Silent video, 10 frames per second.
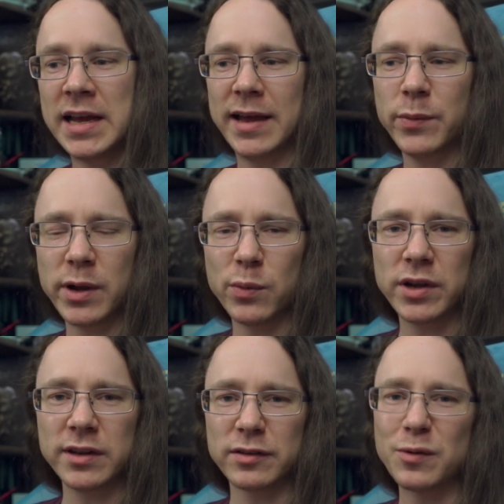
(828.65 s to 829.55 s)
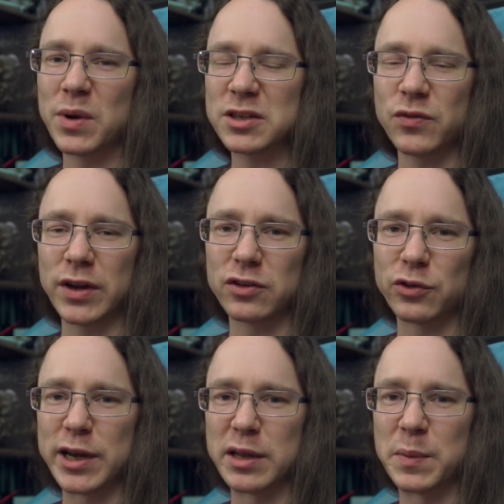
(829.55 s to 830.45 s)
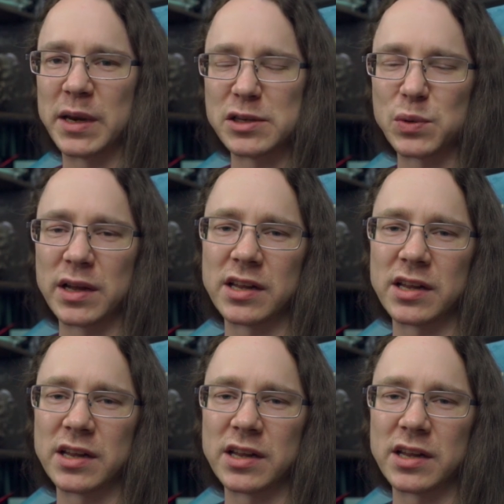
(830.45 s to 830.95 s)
And we are working through Mass Effect 3 at the minute as well,